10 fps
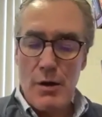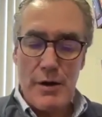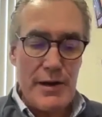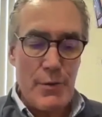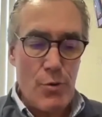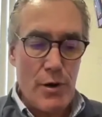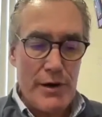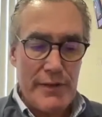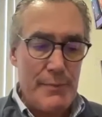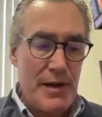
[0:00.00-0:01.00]
on day
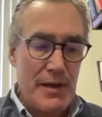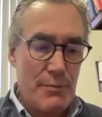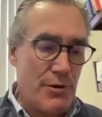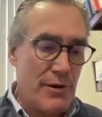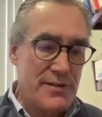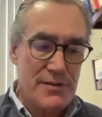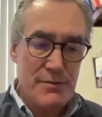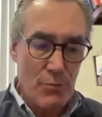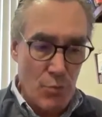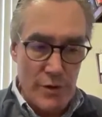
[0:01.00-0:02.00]
one and they pay the price
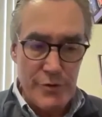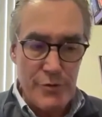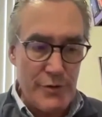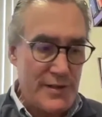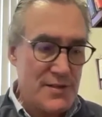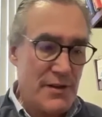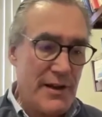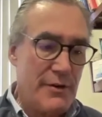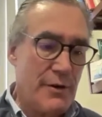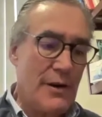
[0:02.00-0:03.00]
one or two days
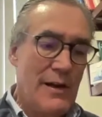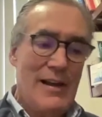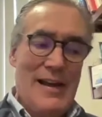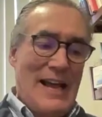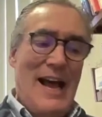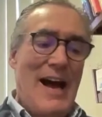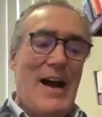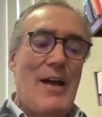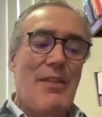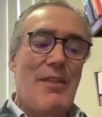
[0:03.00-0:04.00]
later,
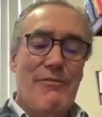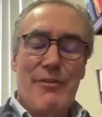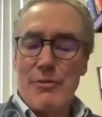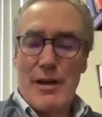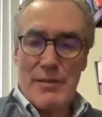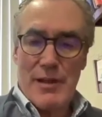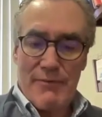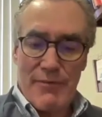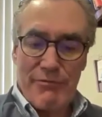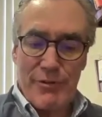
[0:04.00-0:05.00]
they feel like they
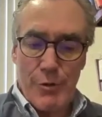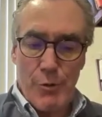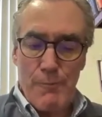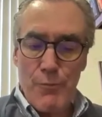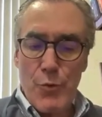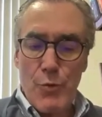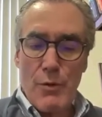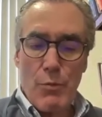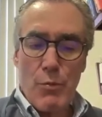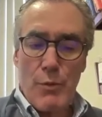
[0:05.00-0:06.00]
have the flu.
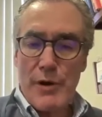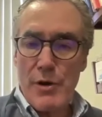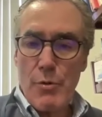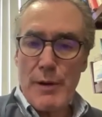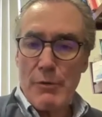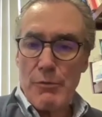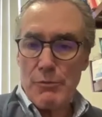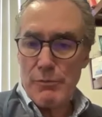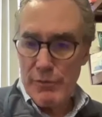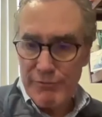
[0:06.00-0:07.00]
Well, what we know about
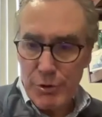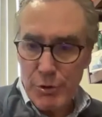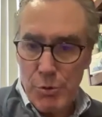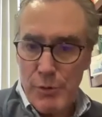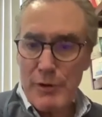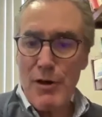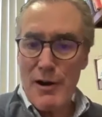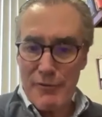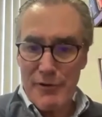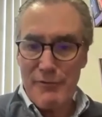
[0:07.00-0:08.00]
the flu and a
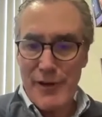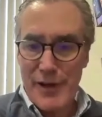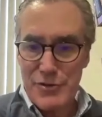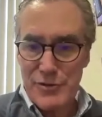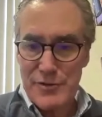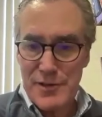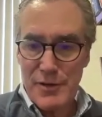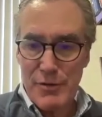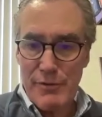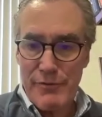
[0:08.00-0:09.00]
lot of infections,
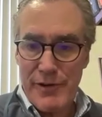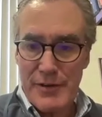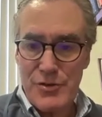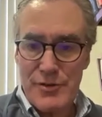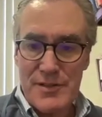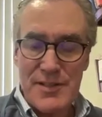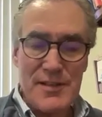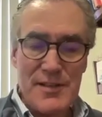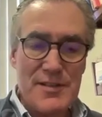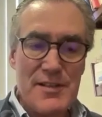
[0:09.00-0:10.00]
acute infections,
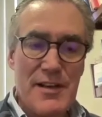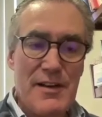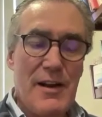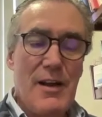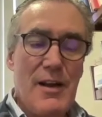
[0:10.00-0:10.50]
is that